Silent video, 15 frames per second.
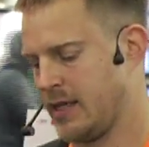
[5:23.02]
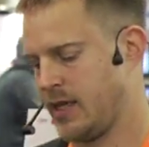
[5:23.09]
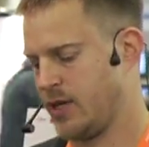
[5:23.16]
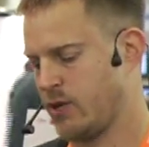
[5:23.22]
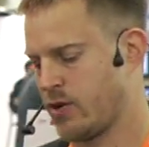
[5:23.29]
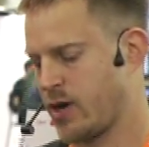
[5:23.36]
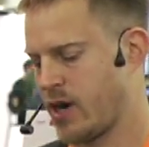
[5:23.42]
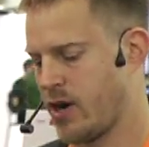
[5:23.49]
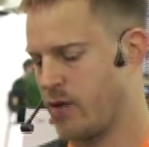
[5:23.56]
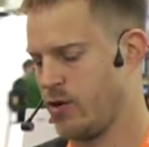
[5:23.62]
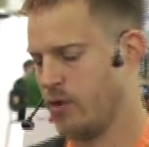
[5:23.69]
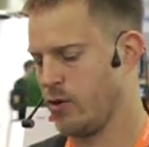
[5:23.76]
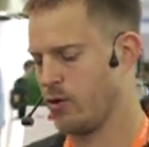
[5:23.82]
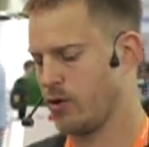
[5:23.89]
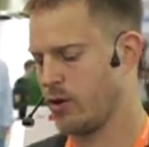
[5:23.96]
In order how
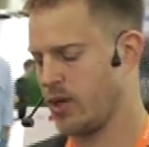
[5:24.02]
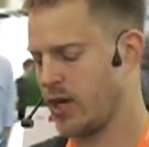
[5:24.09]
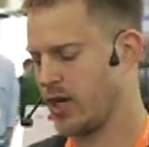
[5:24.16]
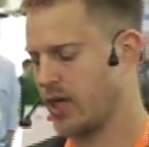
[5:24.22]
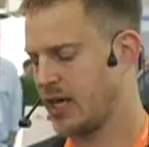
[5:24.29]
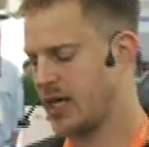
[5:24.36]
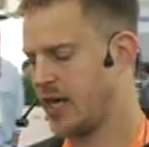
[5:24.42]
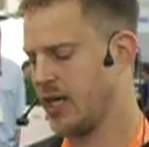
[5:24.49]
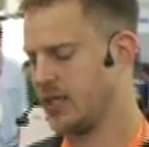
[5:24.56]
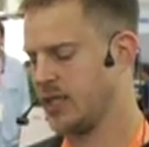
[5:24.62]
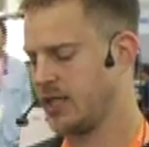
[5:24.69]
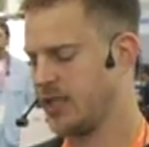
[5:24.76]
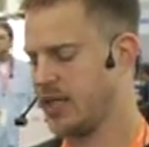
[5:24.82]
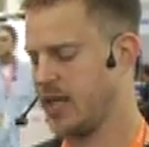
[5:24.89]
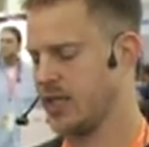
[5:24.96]
you hit
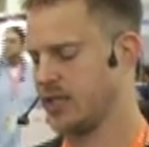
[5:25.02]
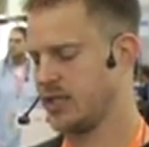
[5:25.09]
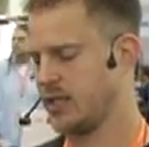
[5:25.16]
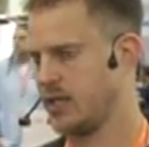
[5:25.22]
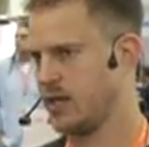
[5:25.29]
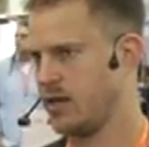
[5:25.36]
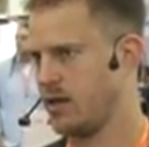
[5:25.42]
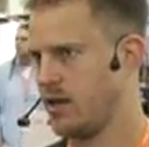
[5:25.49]
things